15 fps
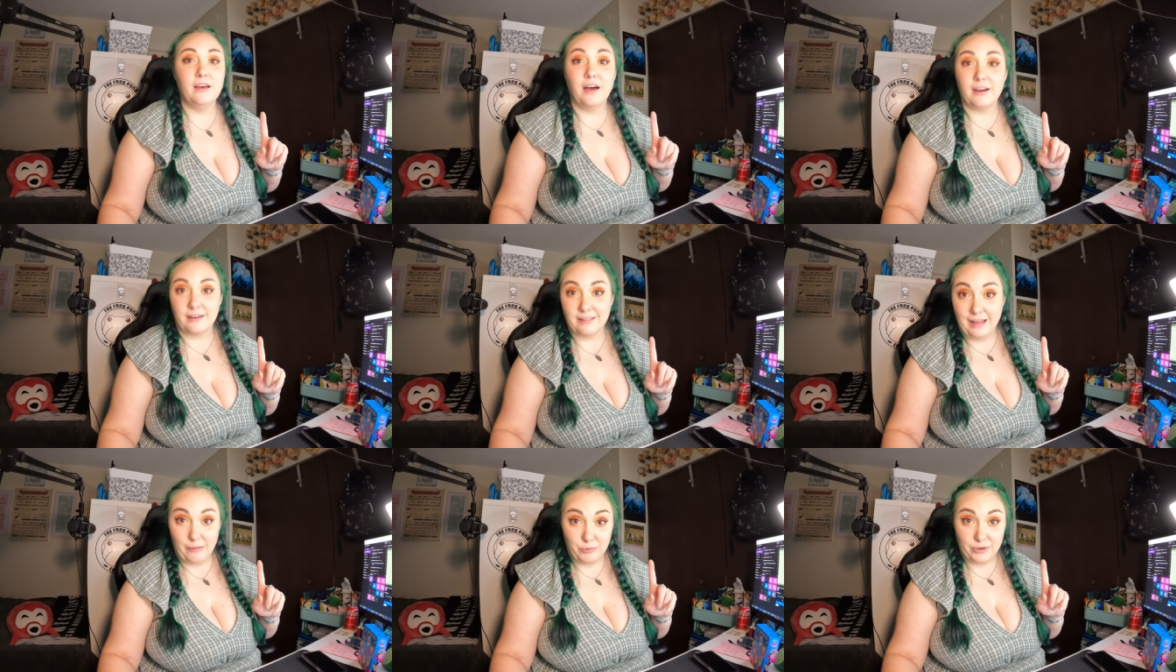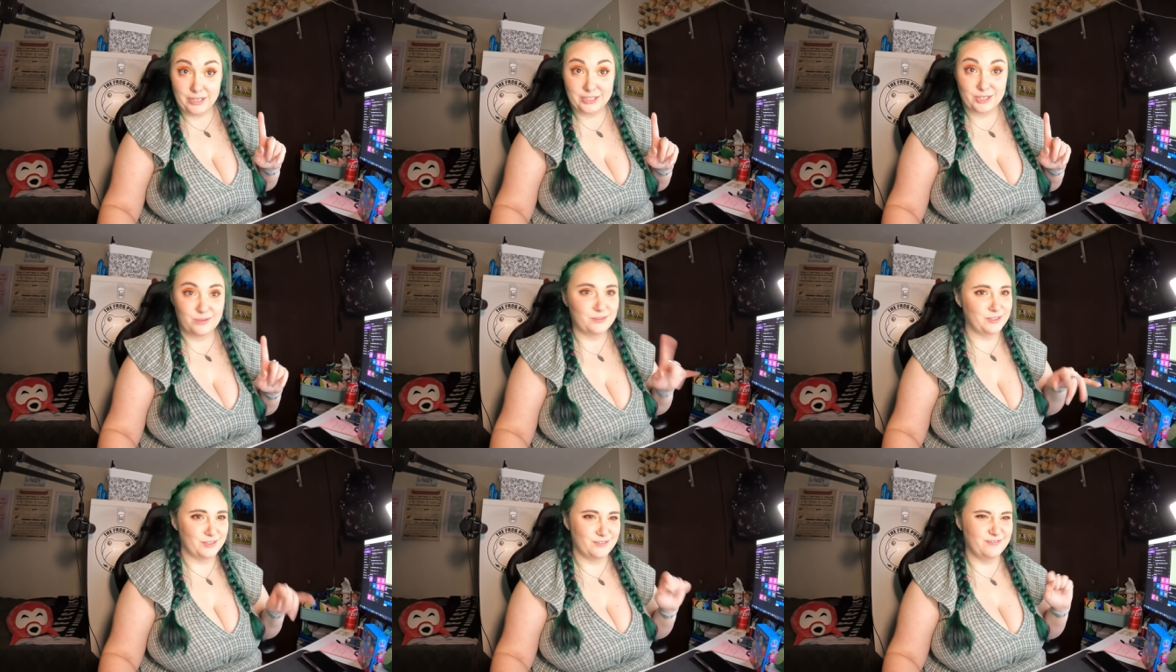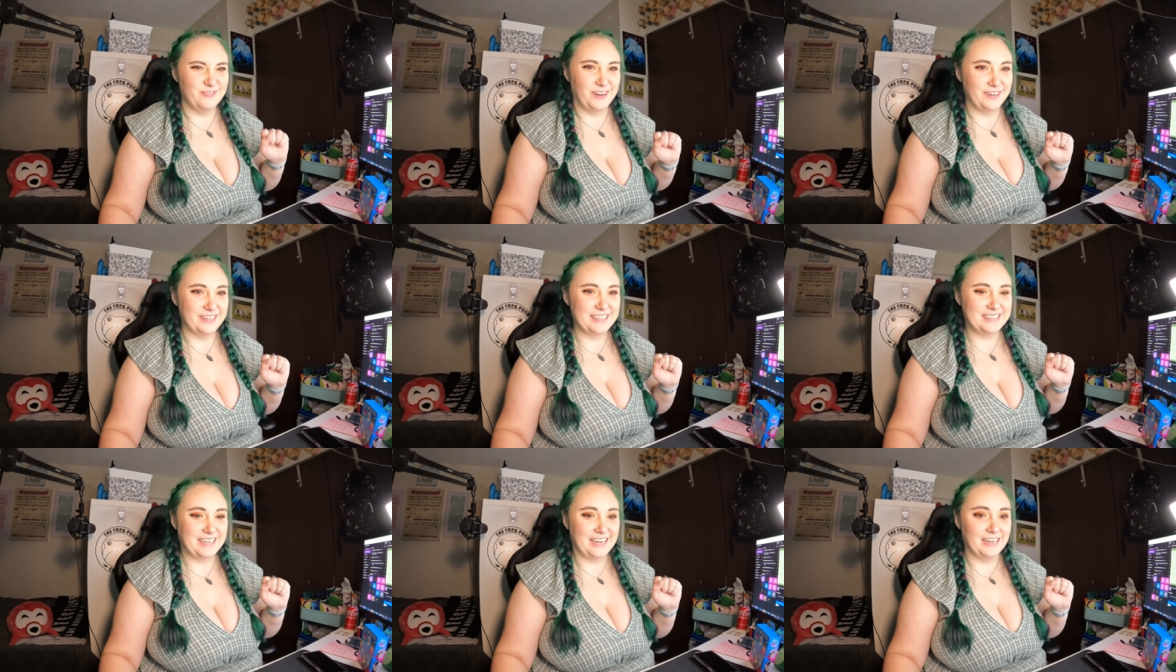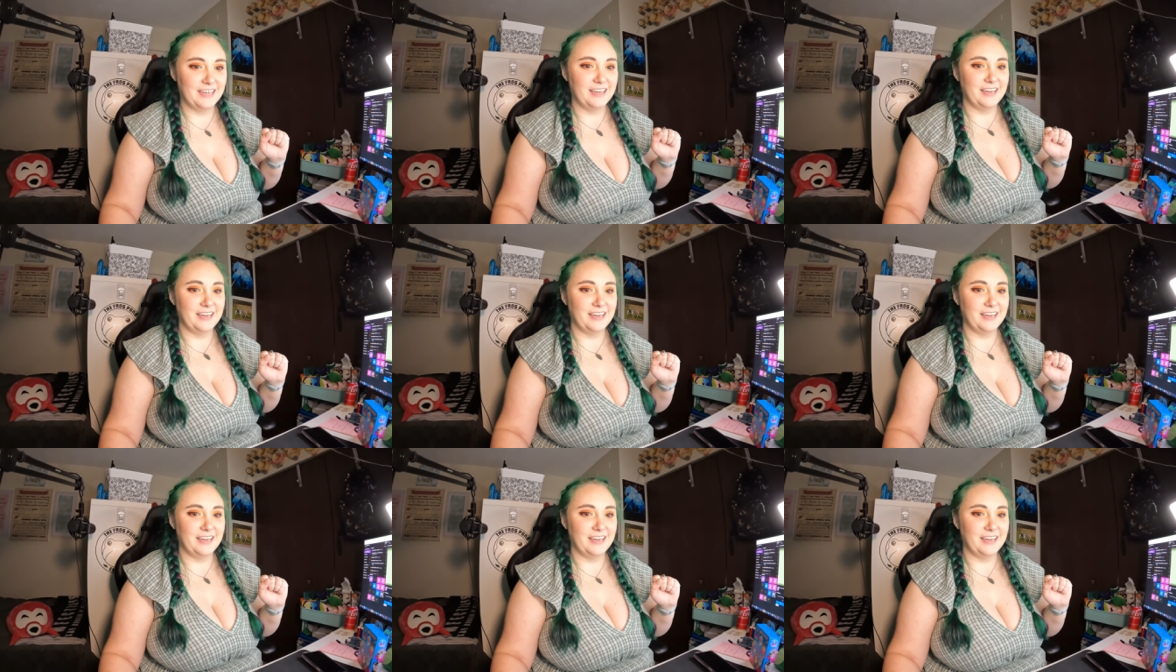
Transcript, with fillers: a collaboration, which is very exciting.